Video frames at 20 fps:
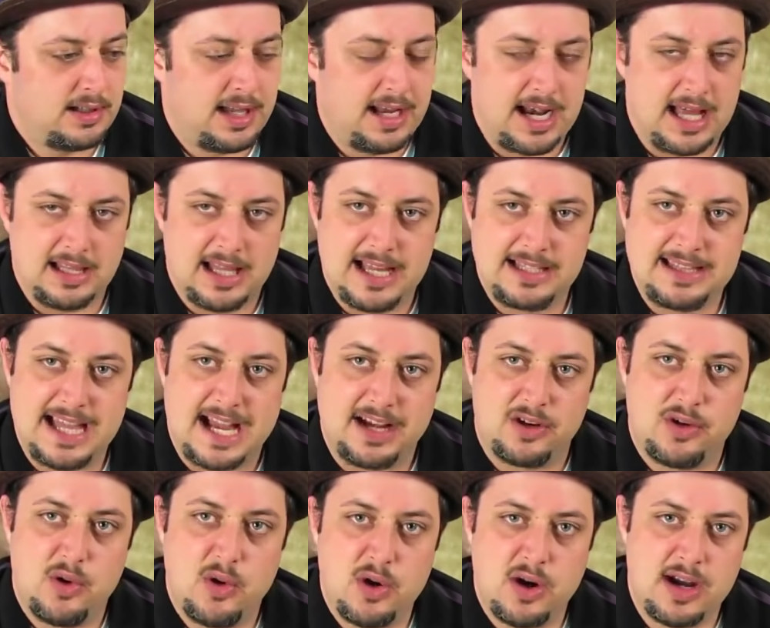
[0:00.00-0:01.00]
and I like that
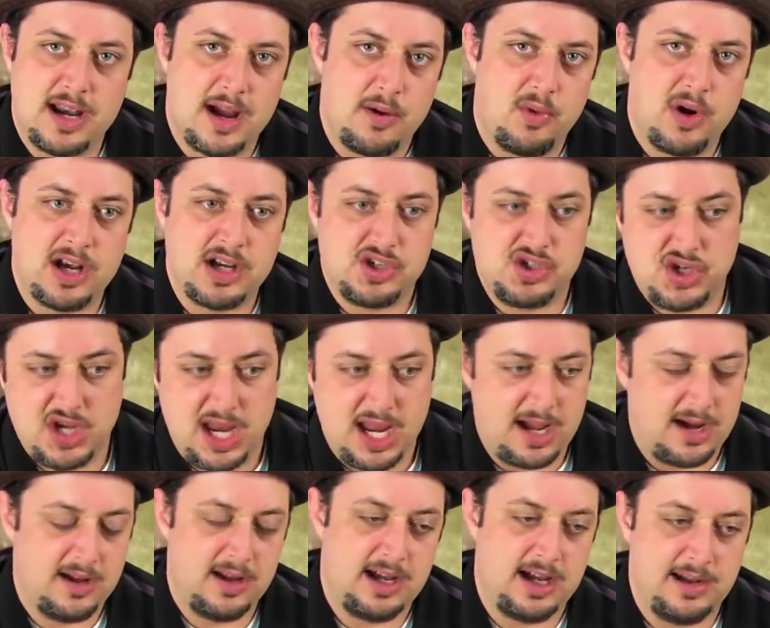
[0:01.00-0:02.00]
chord and I want to
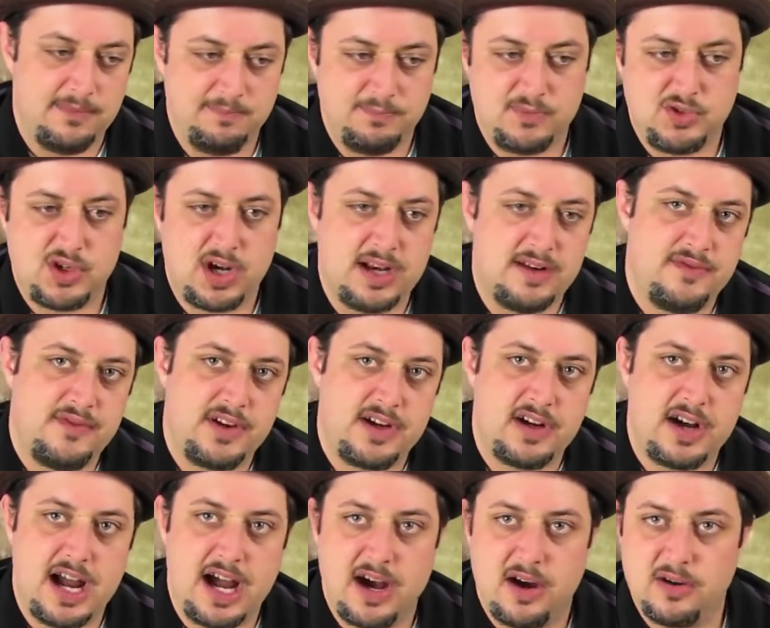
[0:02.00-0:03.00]
chant, I'm trying to
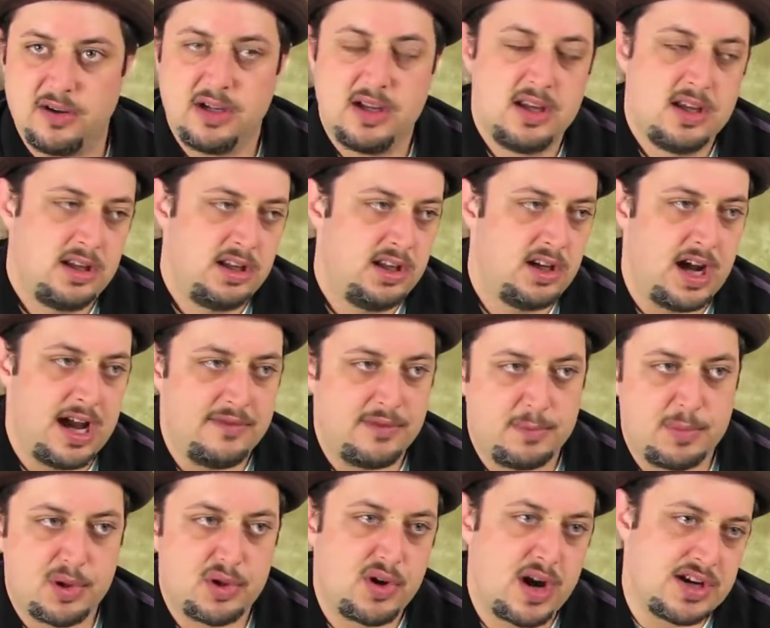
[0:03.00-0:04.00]
figure out, you know, I have
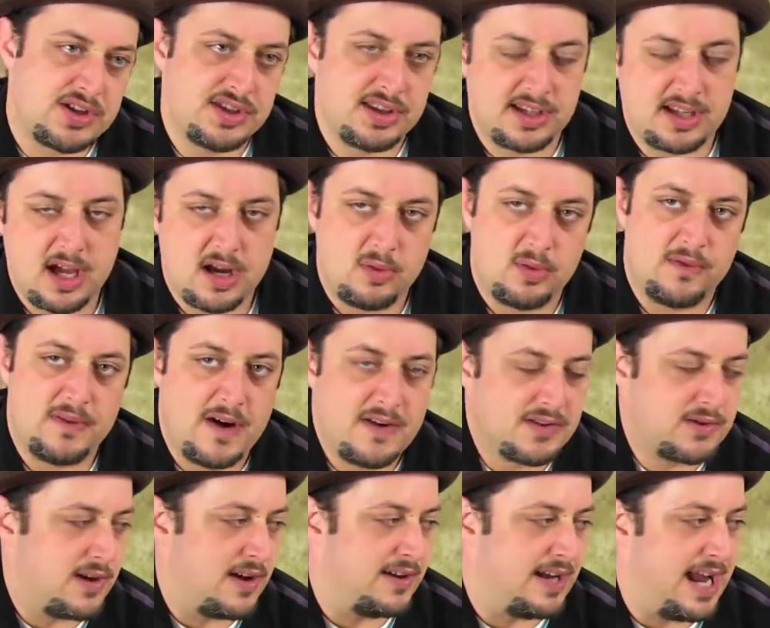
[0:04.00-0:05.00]
a progression that kind of
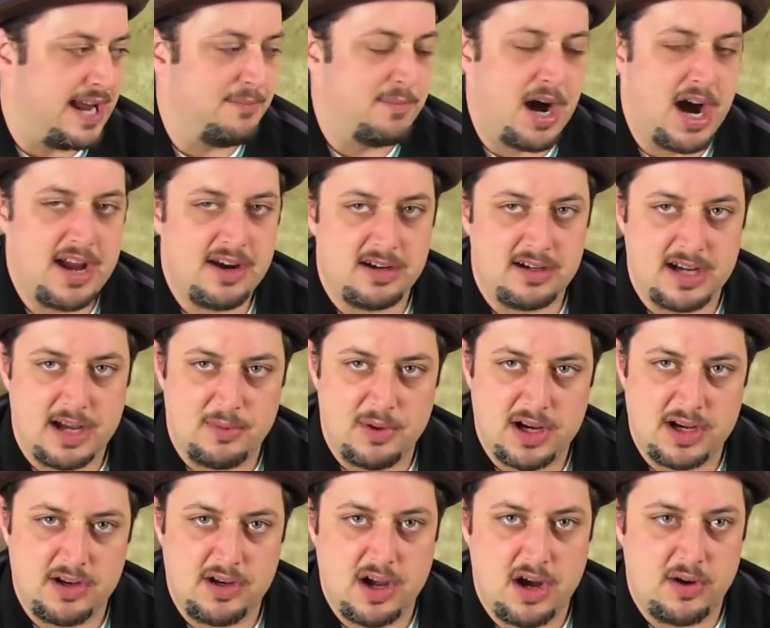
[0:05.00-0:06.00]
revolves around A minor and I
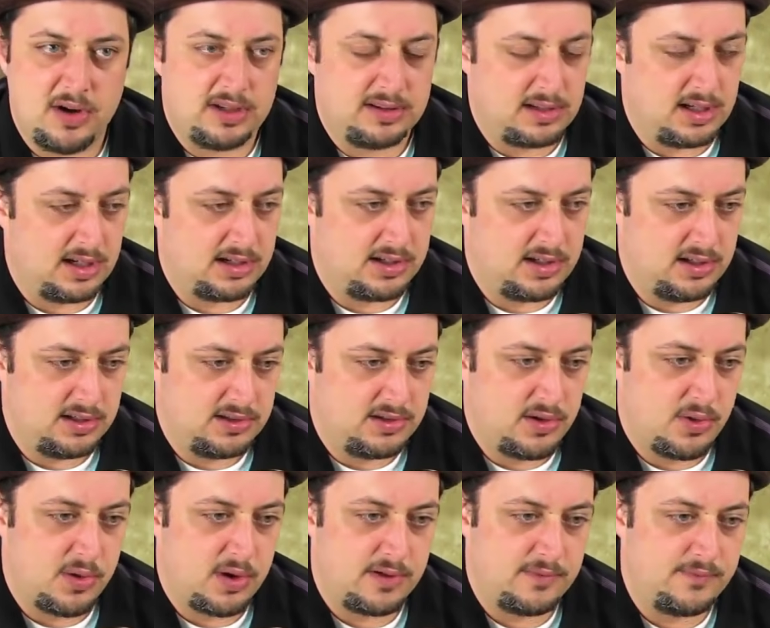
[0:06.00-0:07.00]
want to know a good
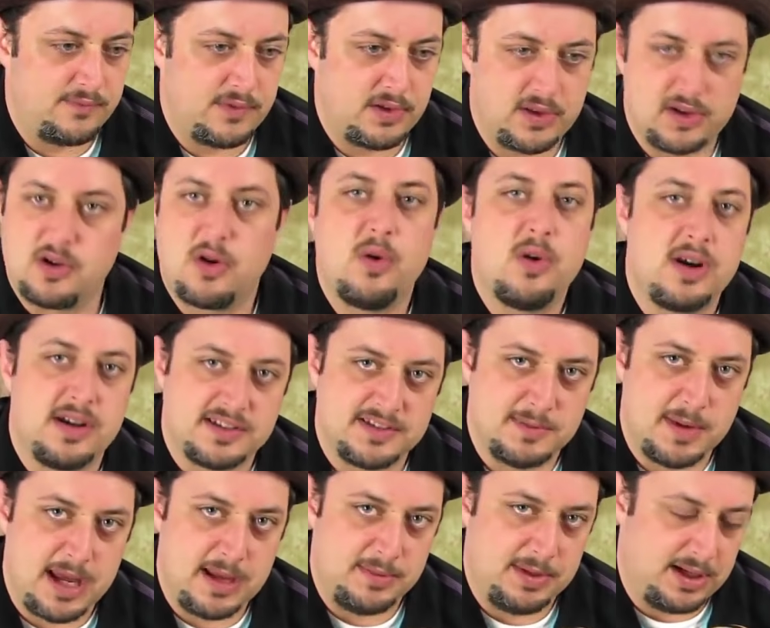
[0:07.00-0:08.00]
chord for the chorus
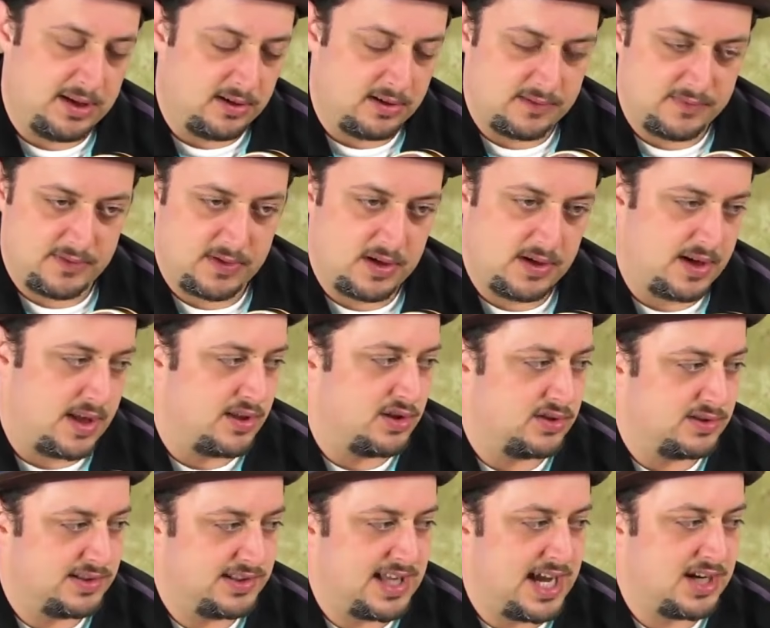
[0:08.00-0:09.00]
maybe, or for
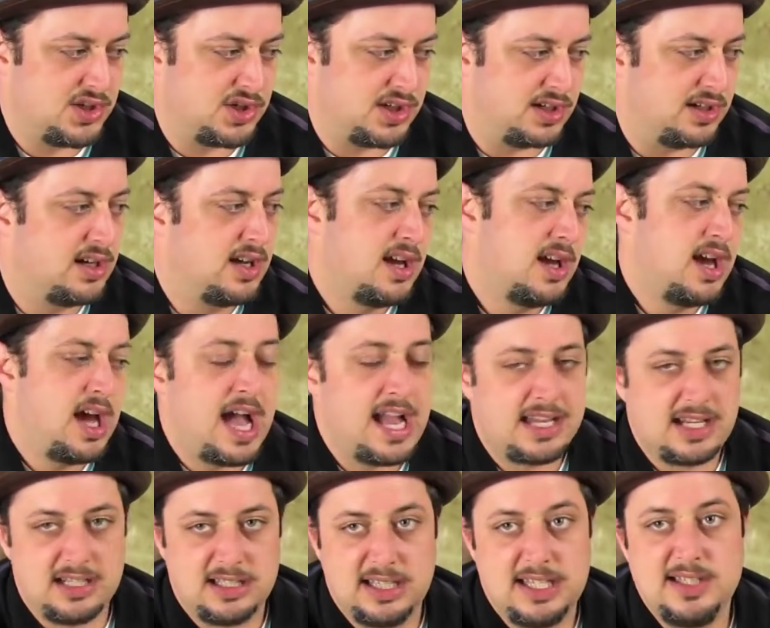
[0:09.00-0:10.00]
another section, I
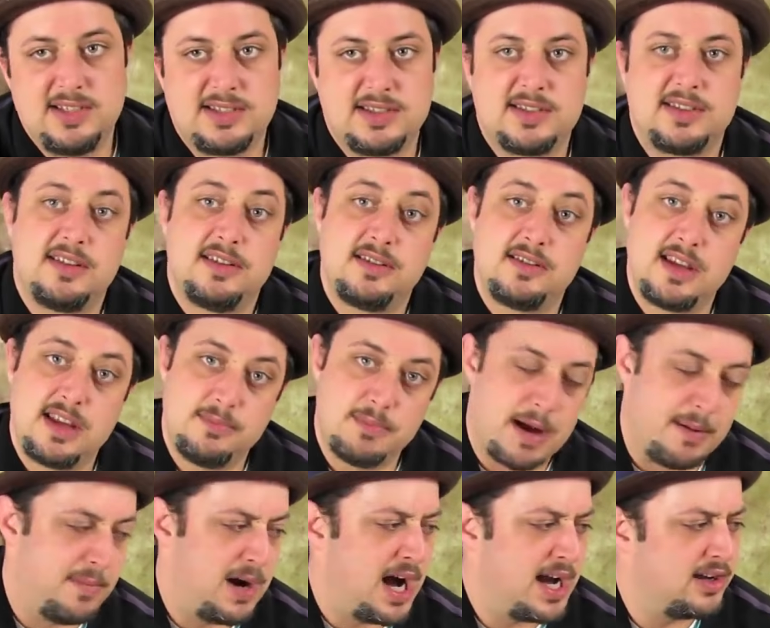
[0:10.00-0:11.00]
could at least in
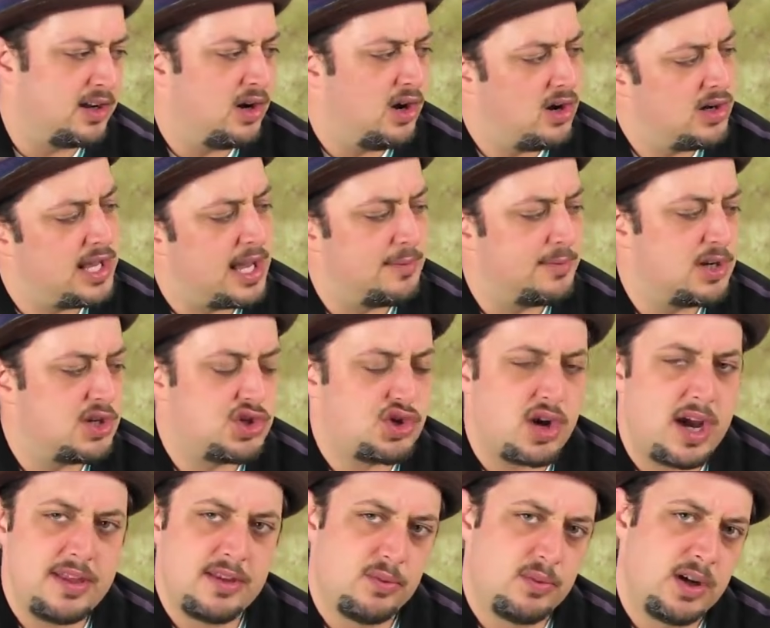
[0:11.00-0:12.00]
my mind go, okay, I'm going to
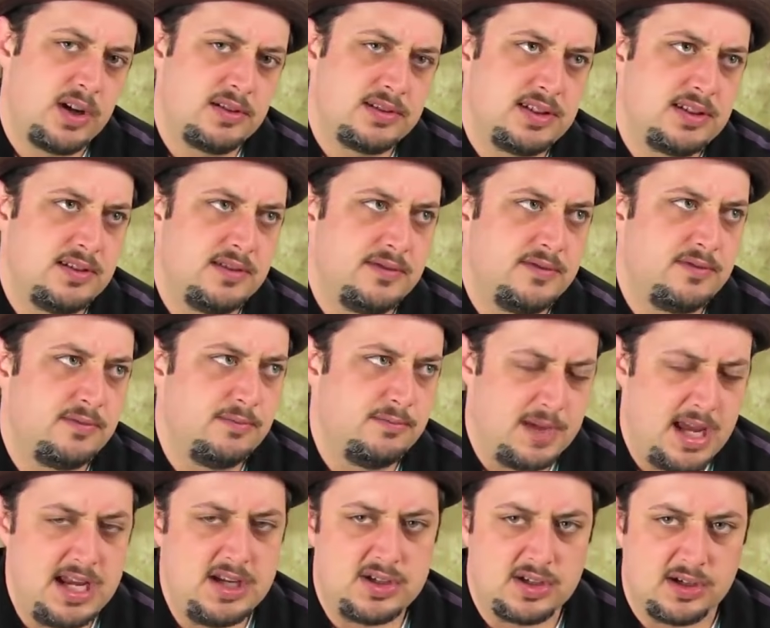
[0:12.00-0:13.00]
try the relative
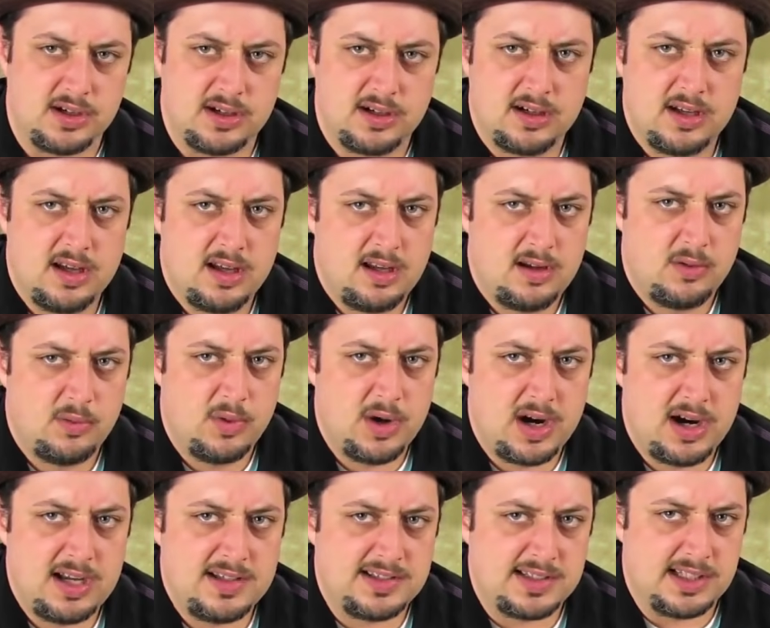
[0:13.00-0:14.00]
major.
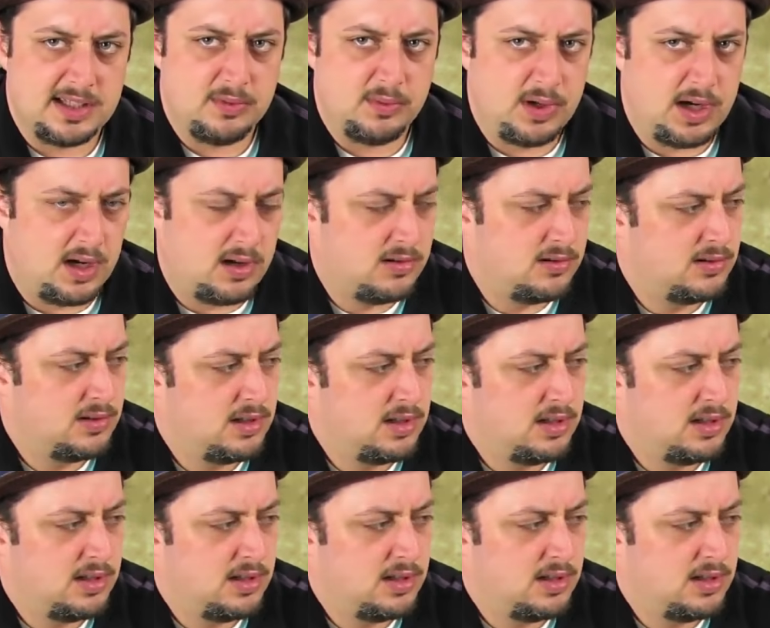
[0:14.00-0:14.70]
Where is it? Well,